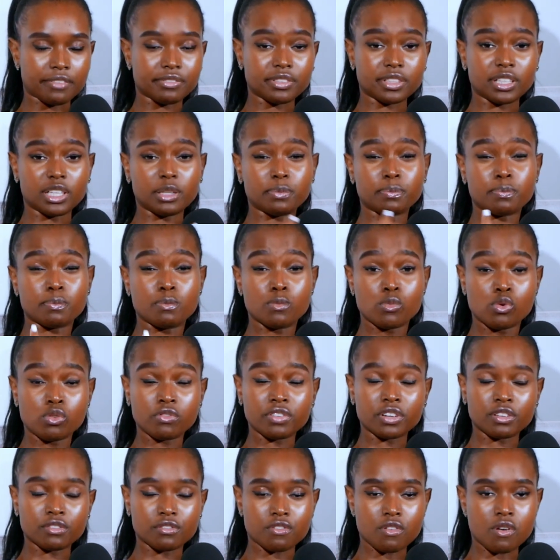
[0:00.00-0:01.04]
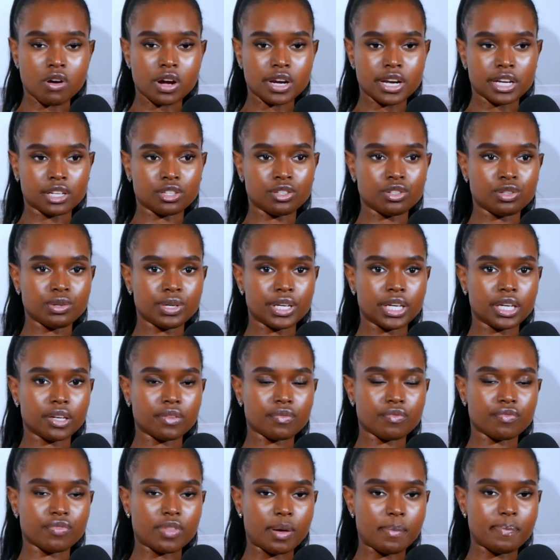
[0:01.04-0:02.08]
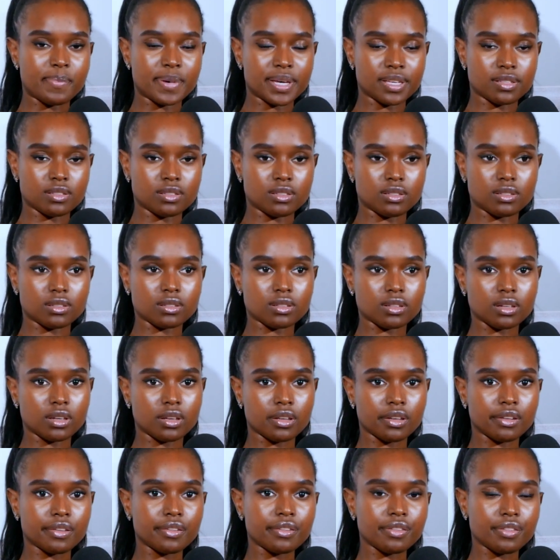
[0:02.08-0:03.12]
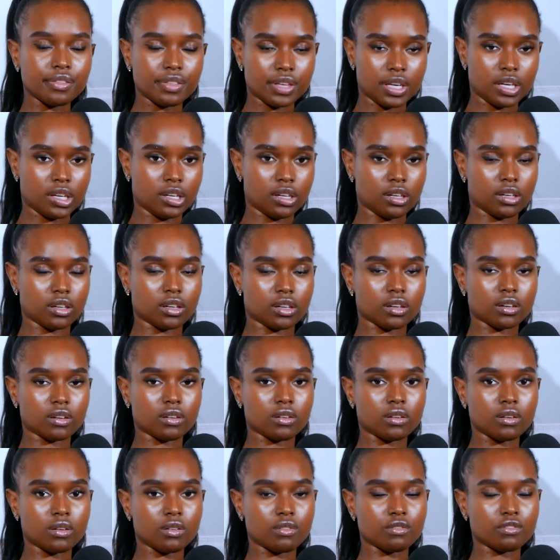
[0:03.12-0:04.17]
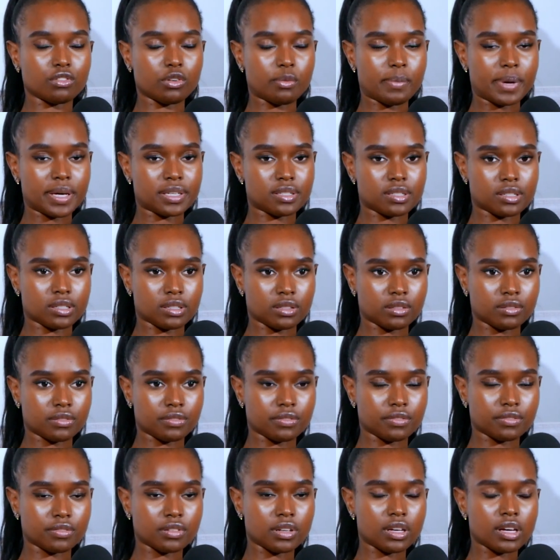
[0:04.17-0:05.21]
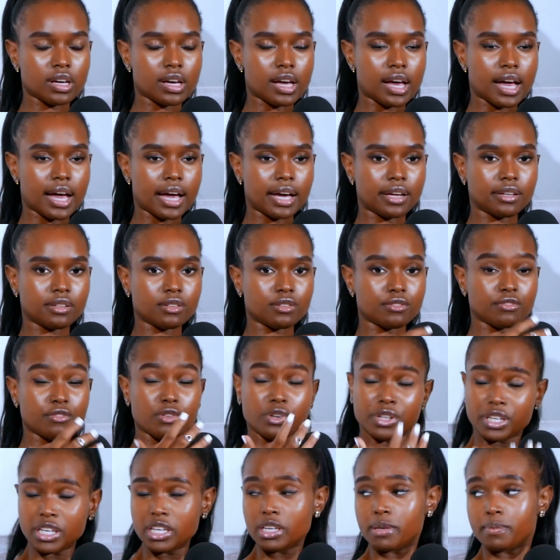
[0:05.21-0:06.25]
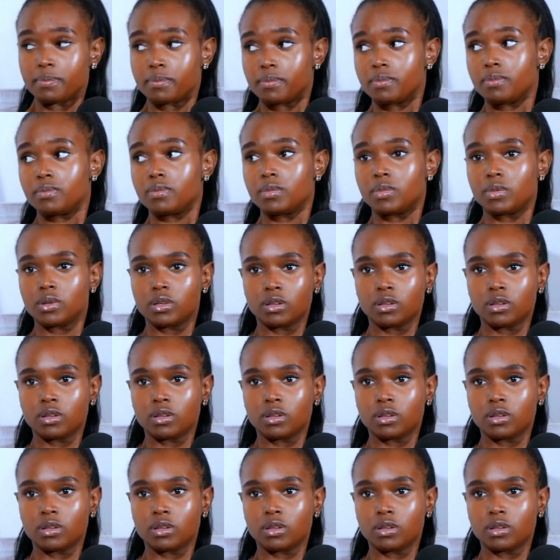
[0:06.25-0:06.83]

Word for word: i have to keep moving forward and doing the best thing for myself and for him